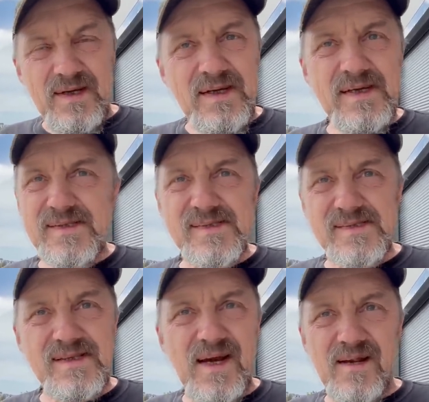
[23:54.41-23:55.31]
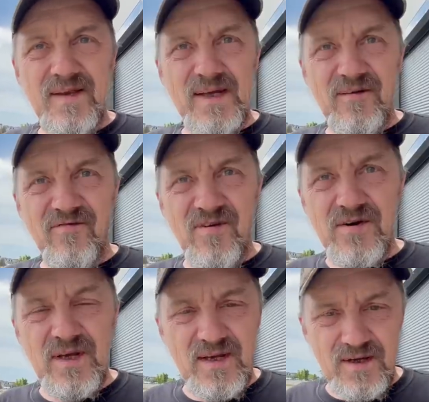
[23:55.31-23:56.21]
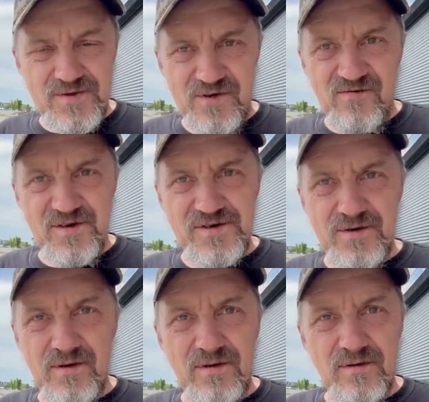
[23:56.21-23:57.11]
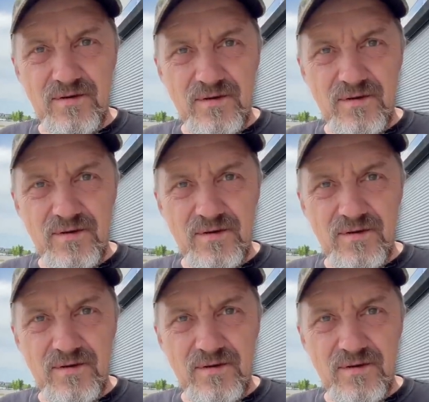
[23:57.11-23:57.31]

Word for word: it's kind of like a very controversial